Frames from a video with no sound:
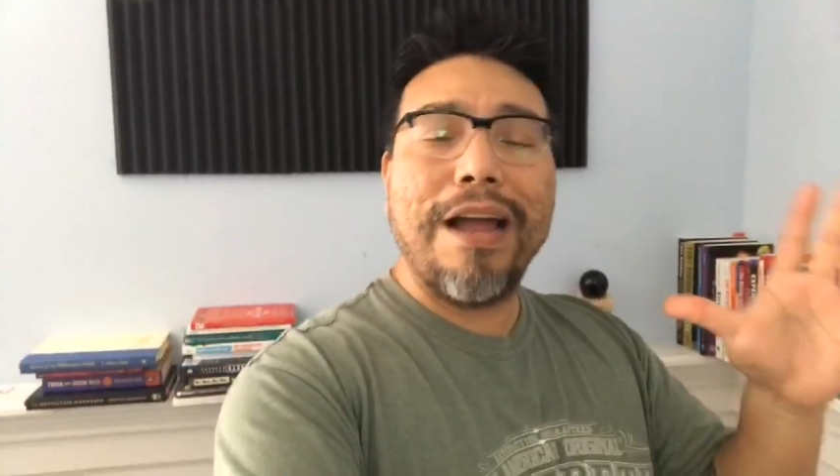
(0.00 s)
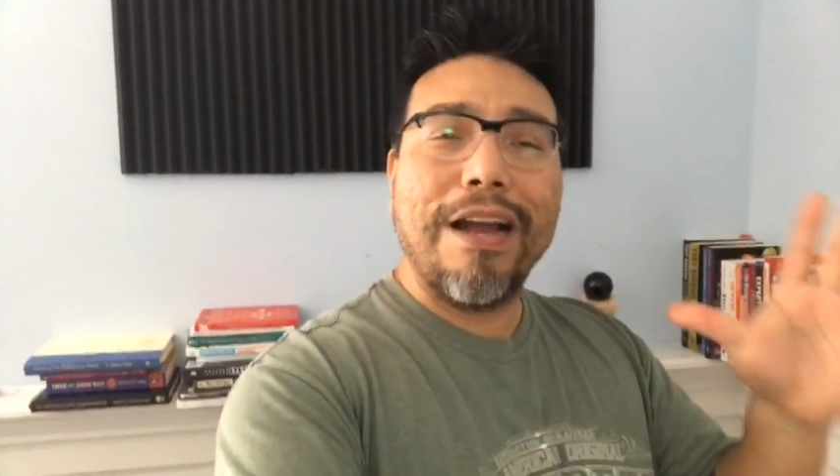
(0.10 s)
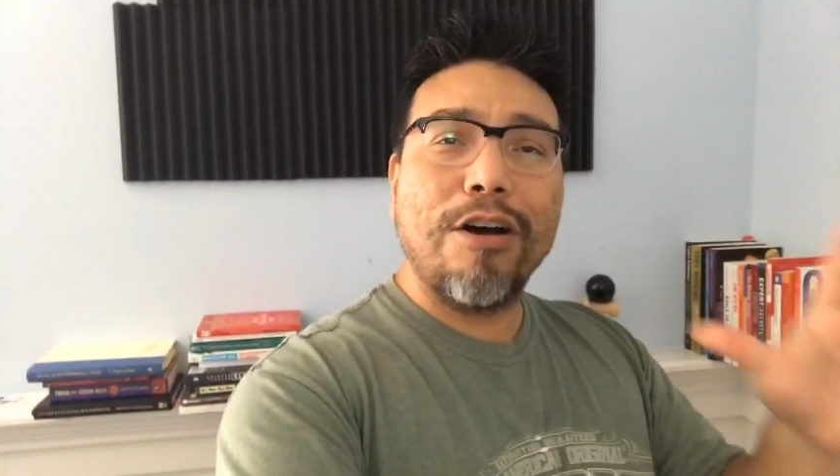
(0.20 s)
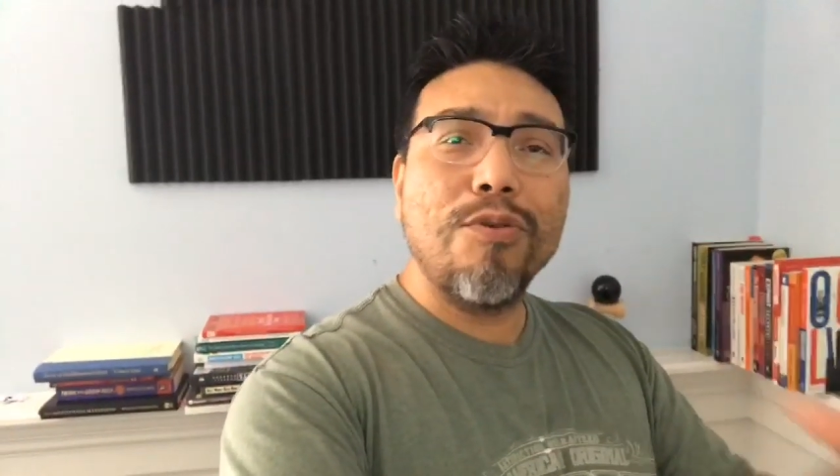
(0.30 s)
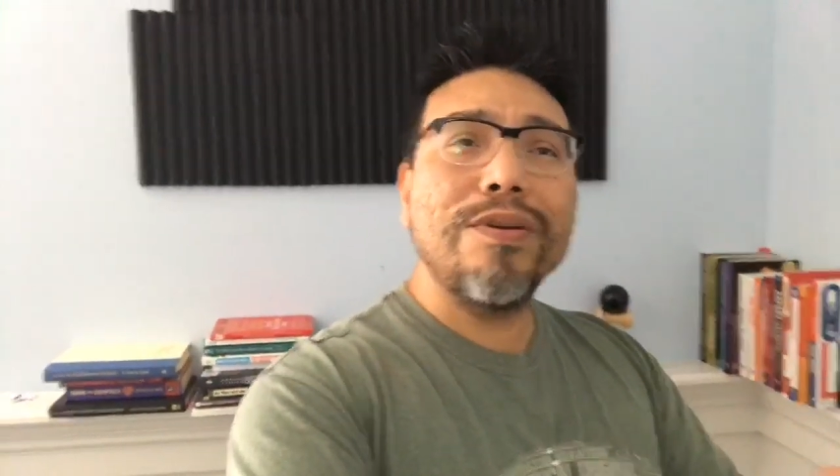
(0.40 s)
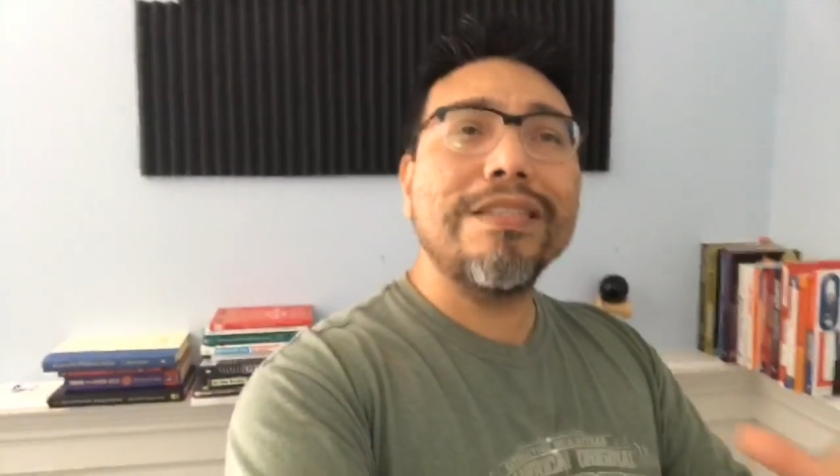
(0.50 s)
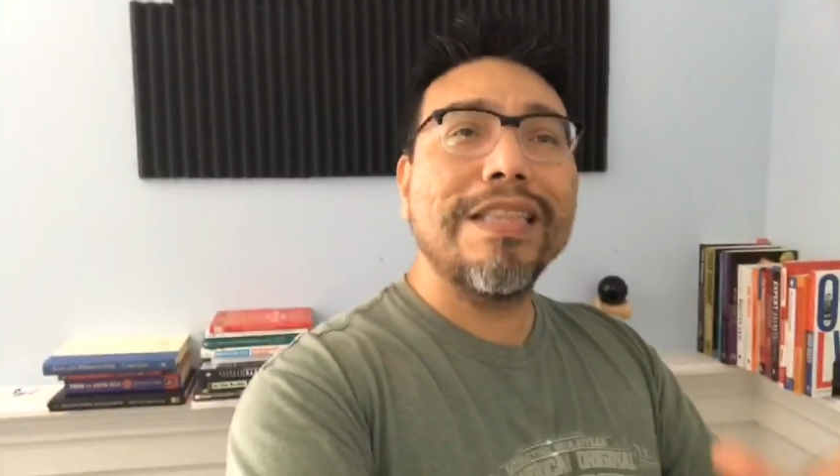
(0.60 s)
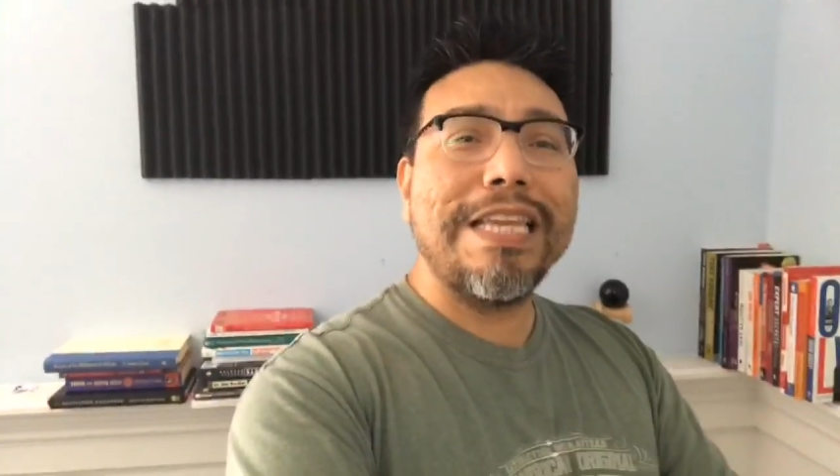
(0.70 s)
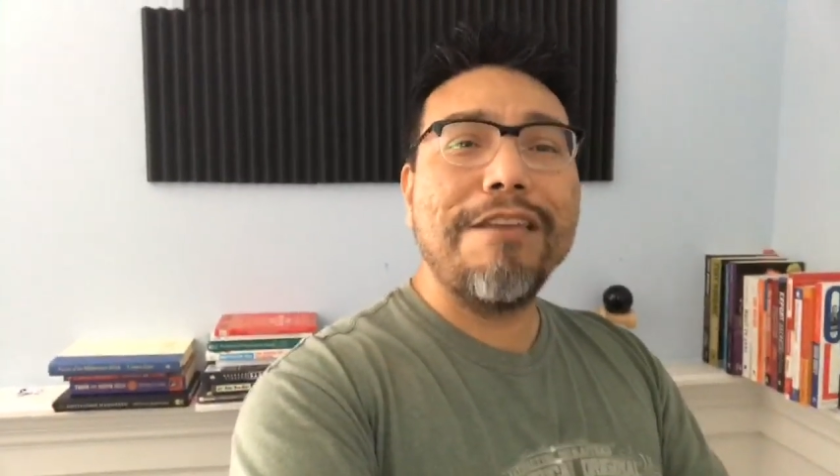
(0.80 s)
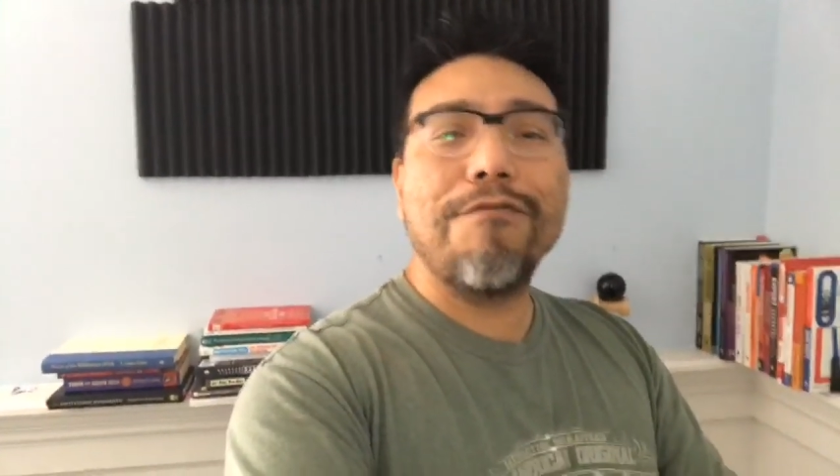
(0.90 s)
I always
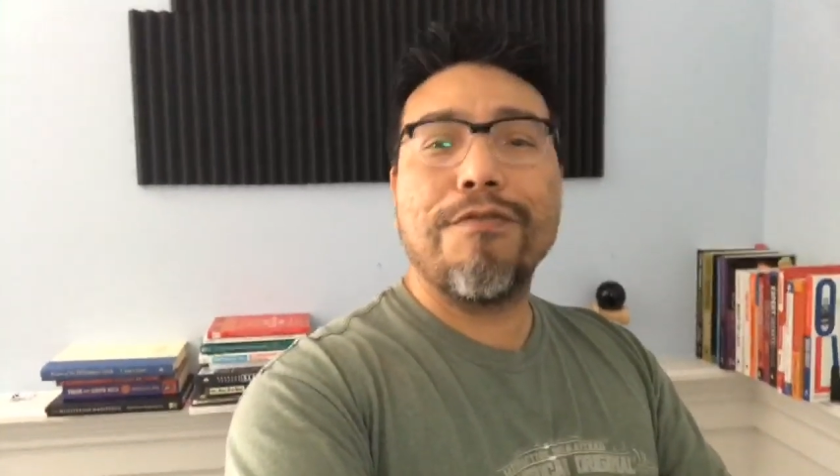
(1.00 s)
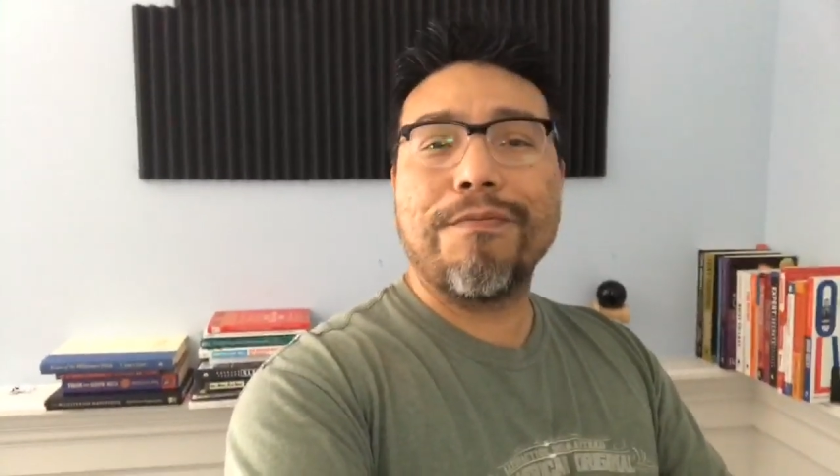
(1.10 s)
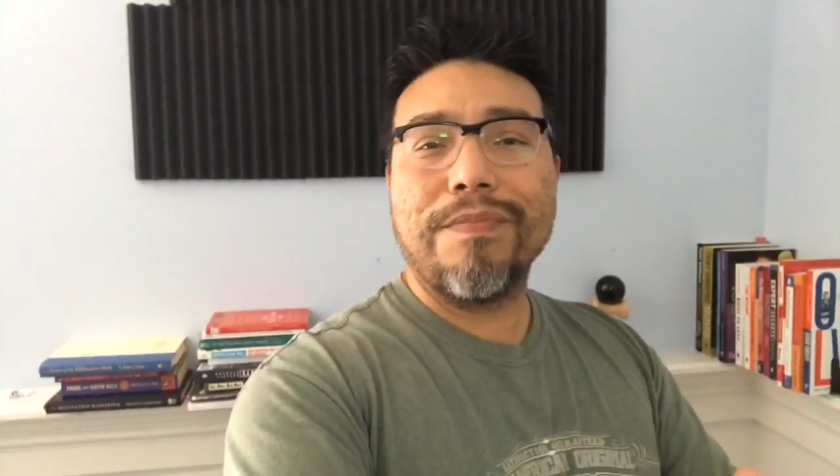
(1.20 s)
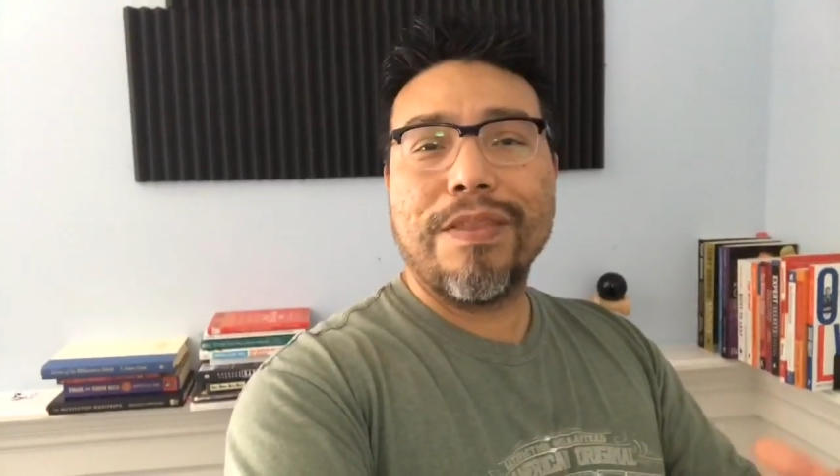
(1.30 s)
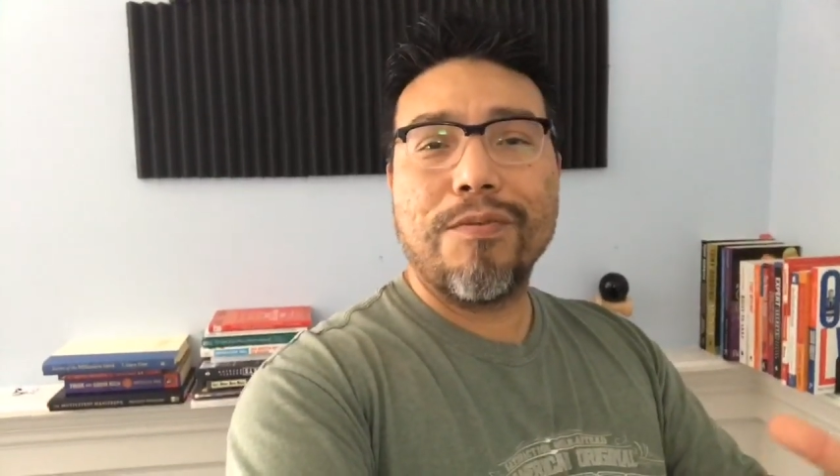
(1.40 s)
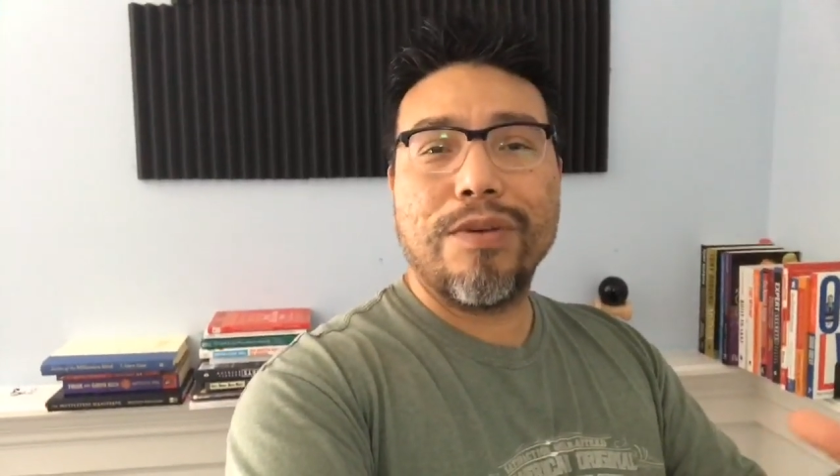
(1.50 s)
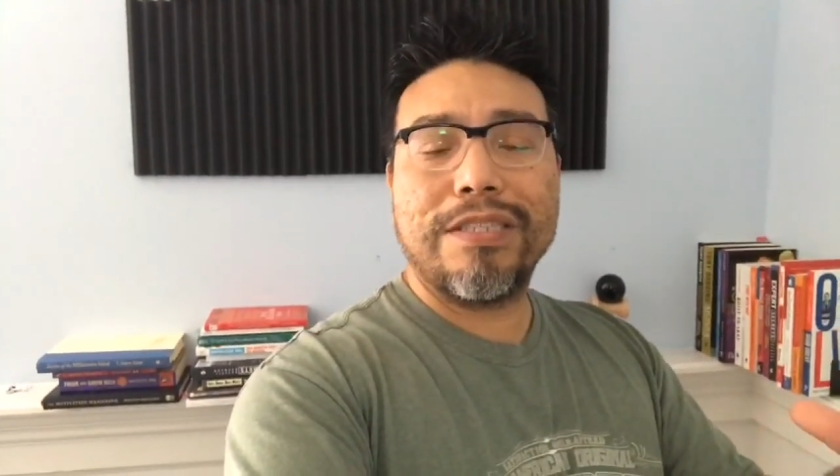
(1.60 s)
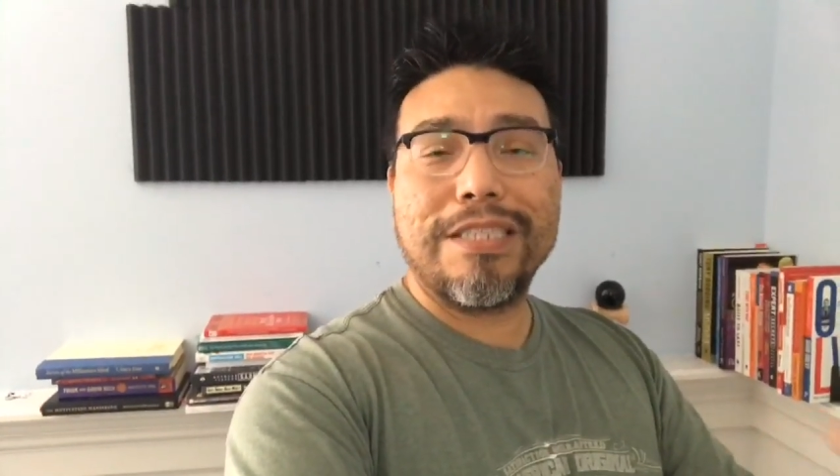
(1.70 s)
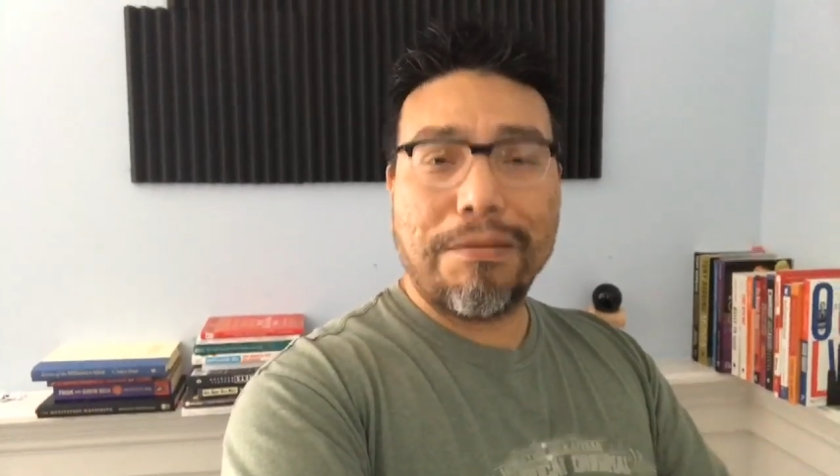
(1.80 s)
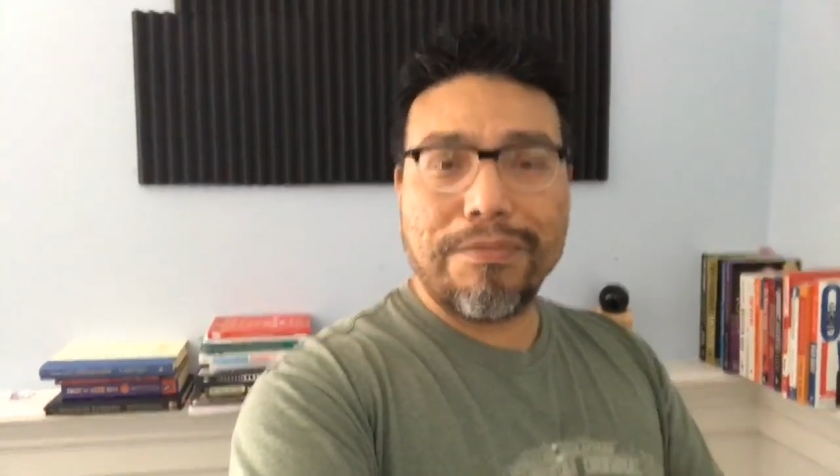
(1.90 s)
leave with
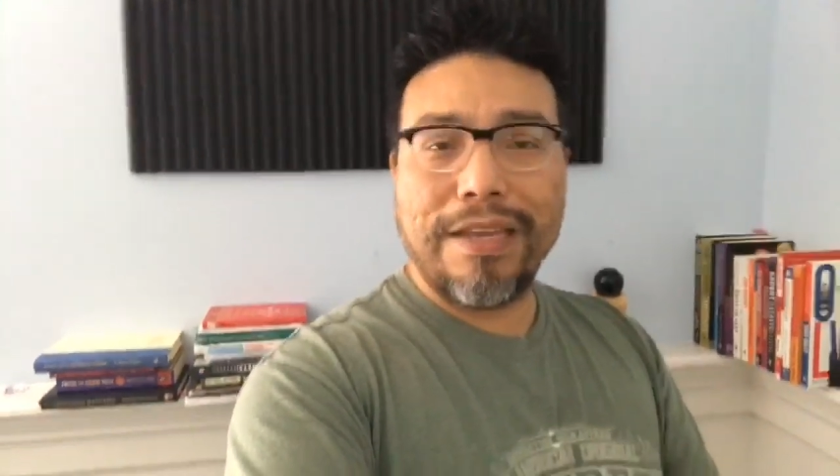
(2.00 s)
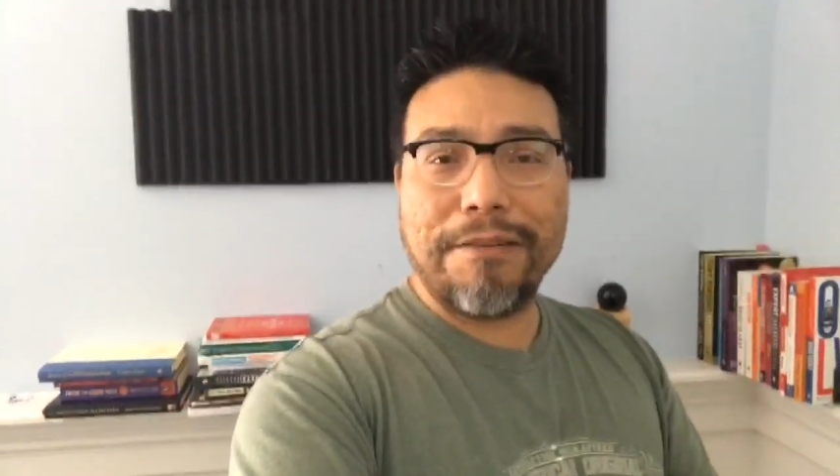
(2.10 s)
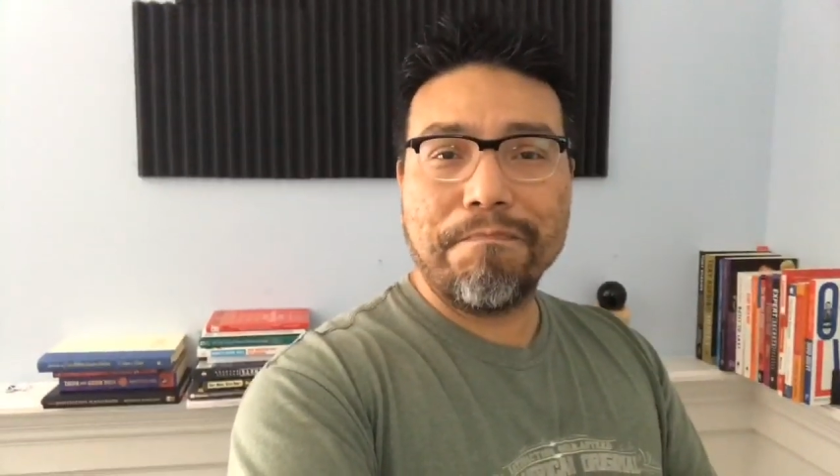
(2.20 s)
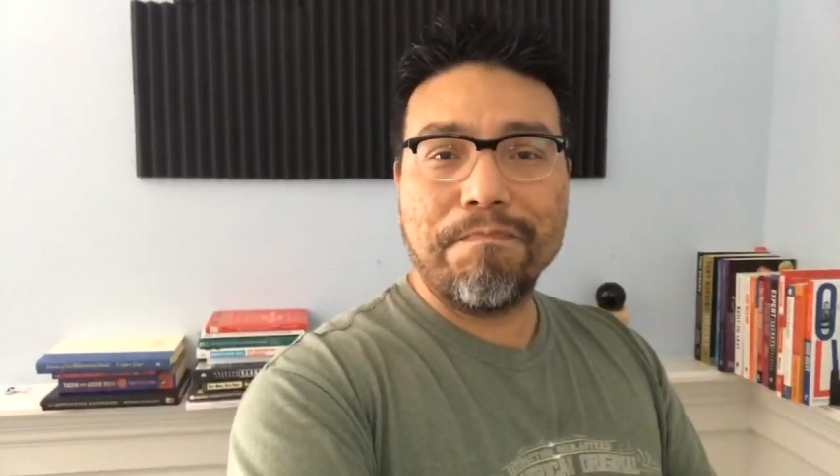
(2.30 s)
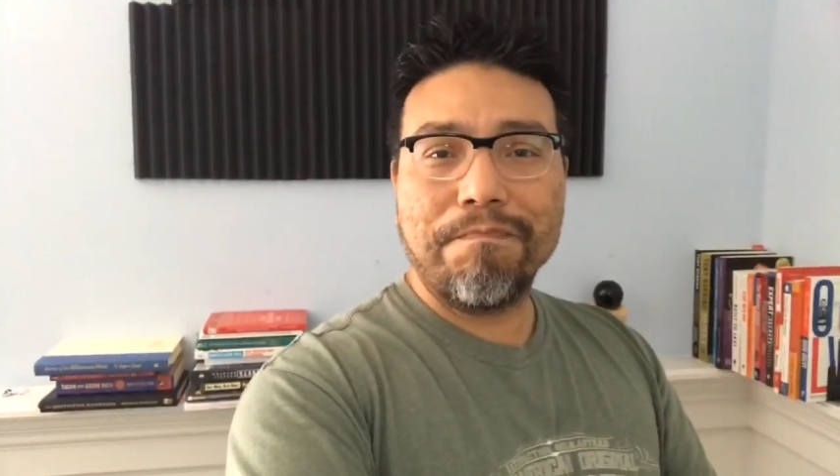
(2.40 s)
something